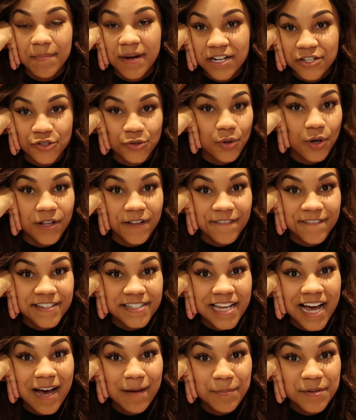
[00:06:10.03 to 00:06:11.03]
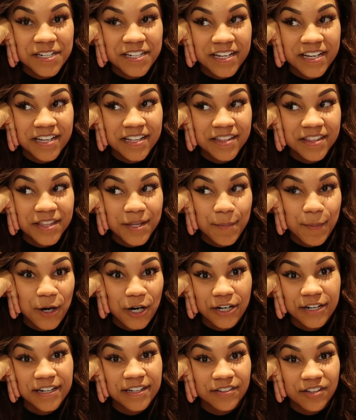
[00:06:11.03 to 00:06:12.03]
Mind you, all of this happened in the
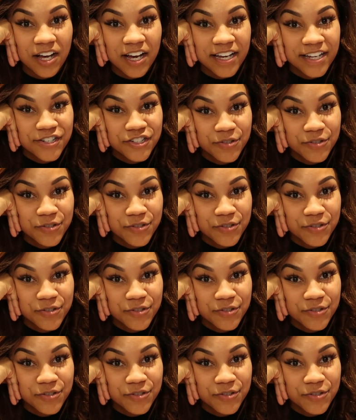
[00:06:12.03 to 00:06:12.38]
parking lot